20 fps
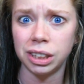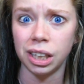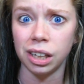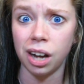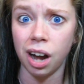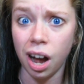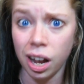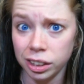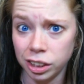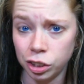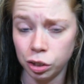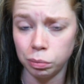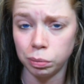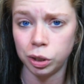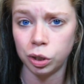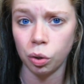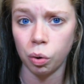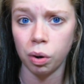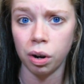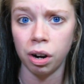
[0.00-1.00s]
to the costume
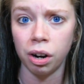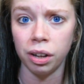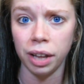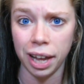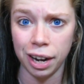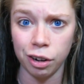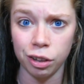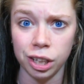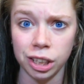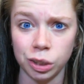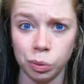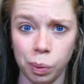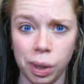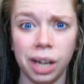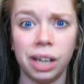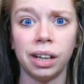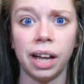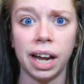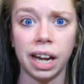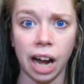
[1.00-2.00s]
store later this
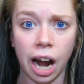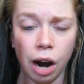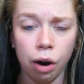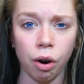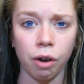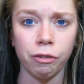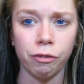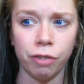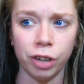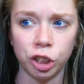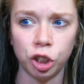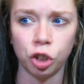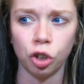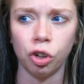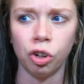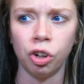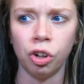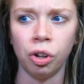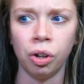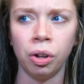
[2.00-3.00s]
week, like our
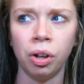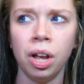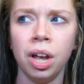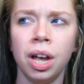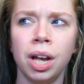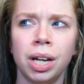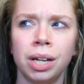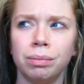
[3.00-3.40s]
official